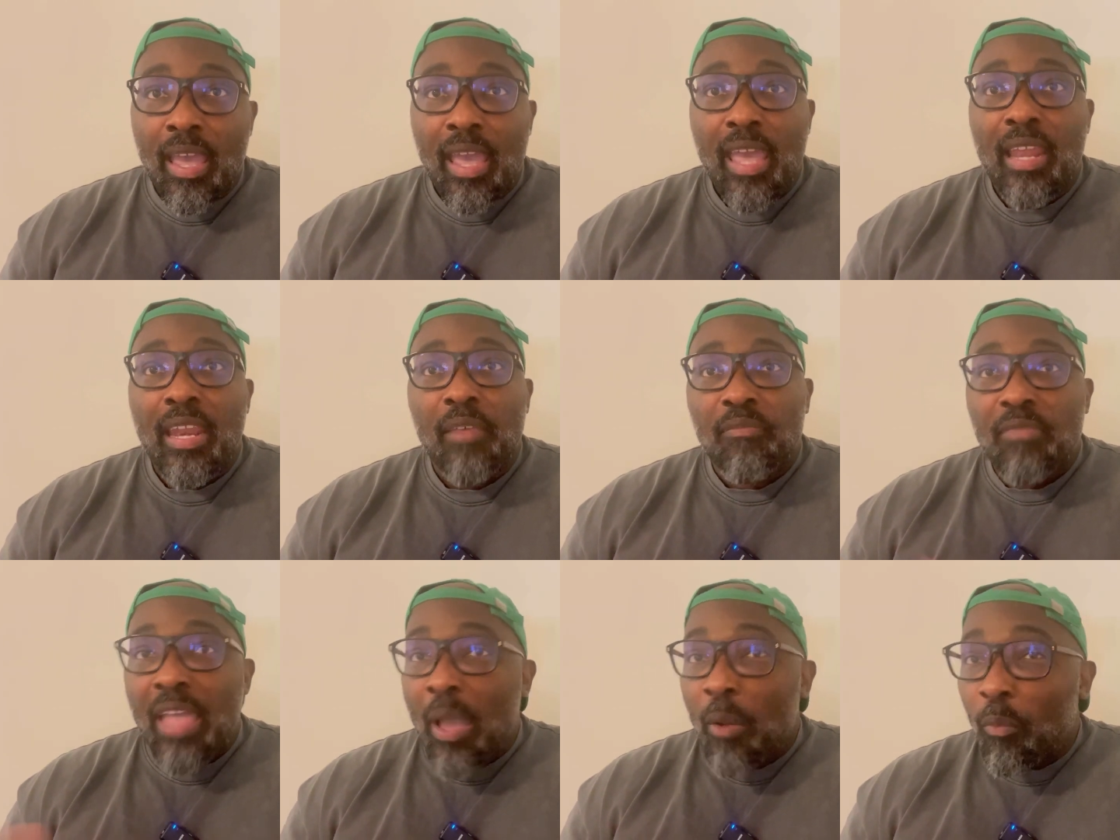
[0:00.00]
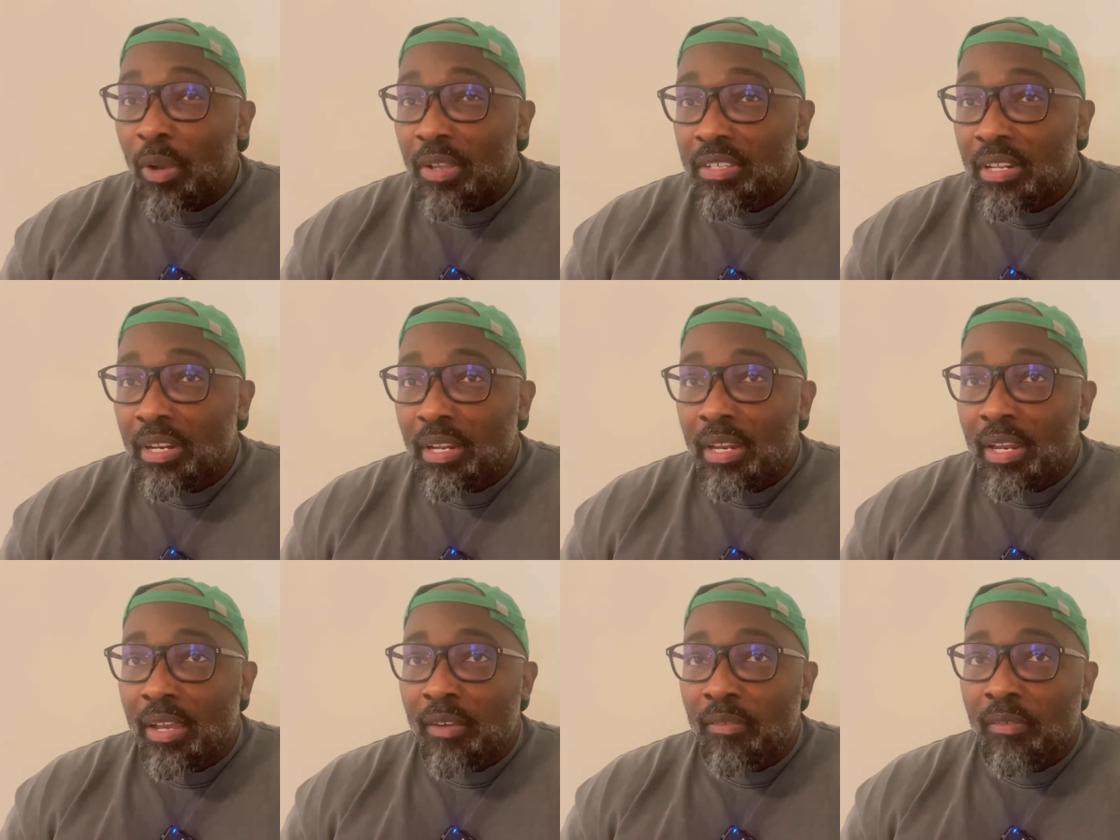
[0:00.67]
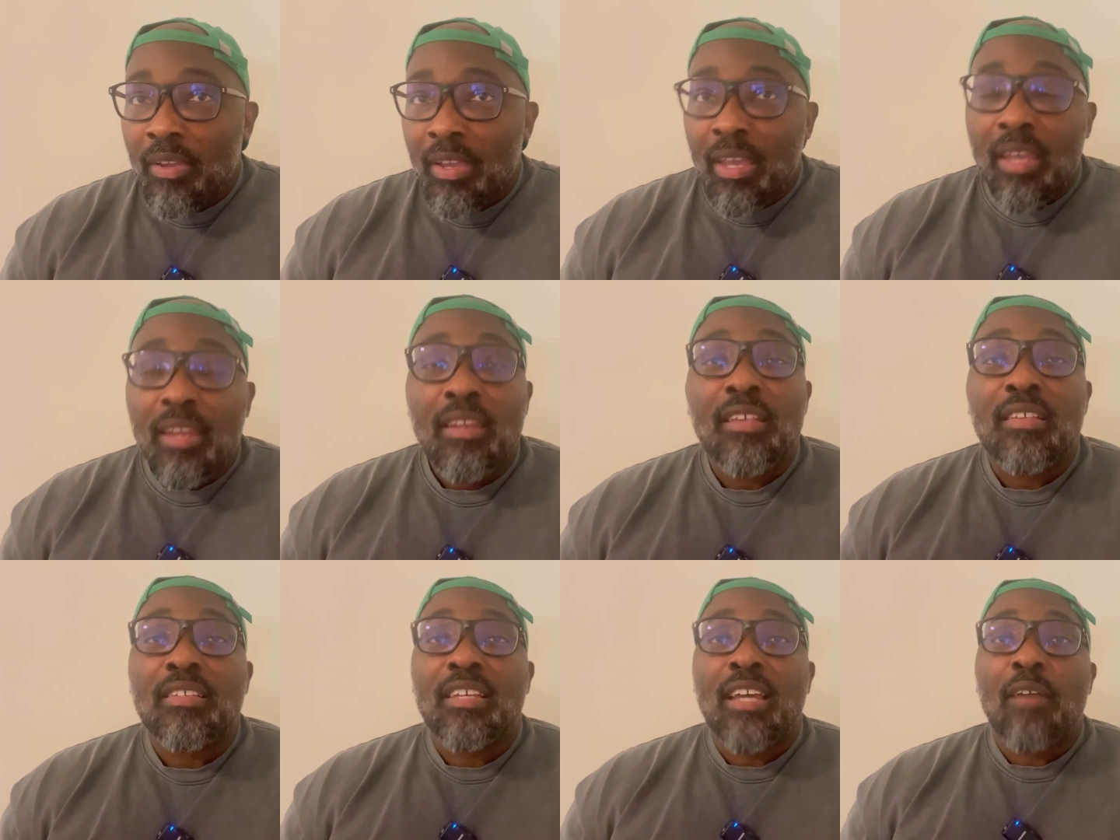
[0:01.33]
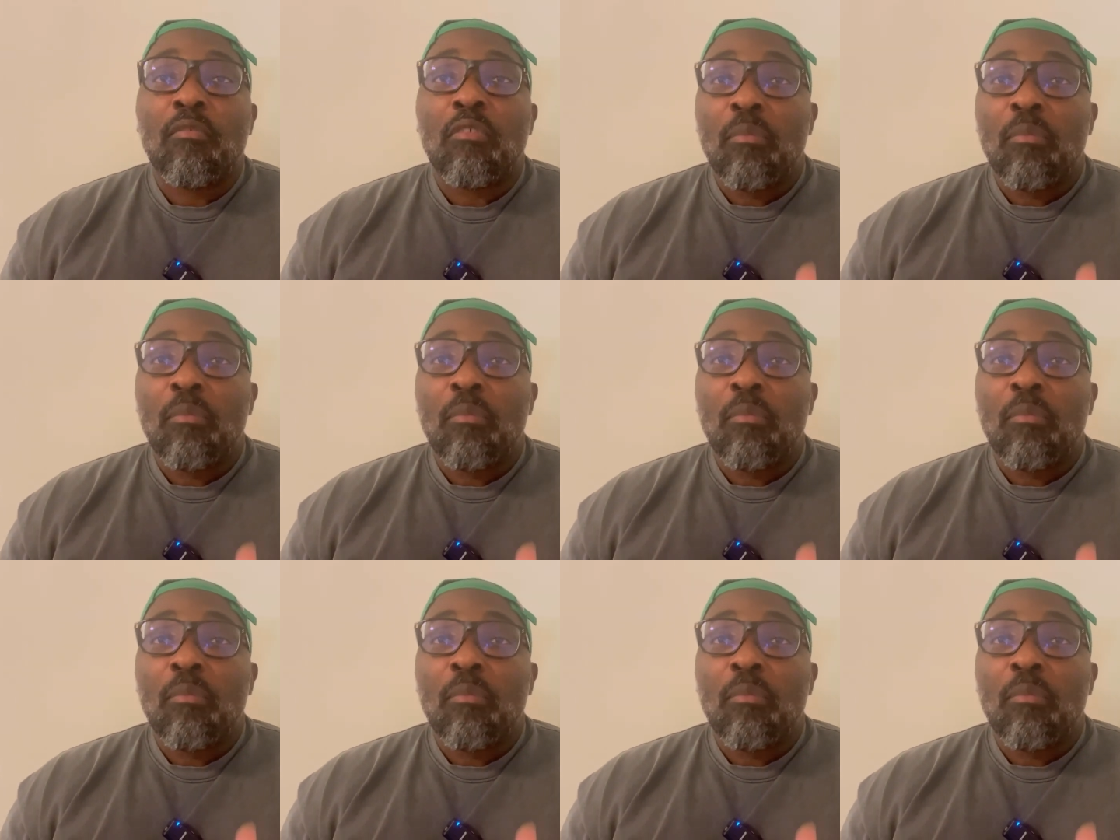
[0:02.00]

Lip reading: And if that wasn't enough, Discover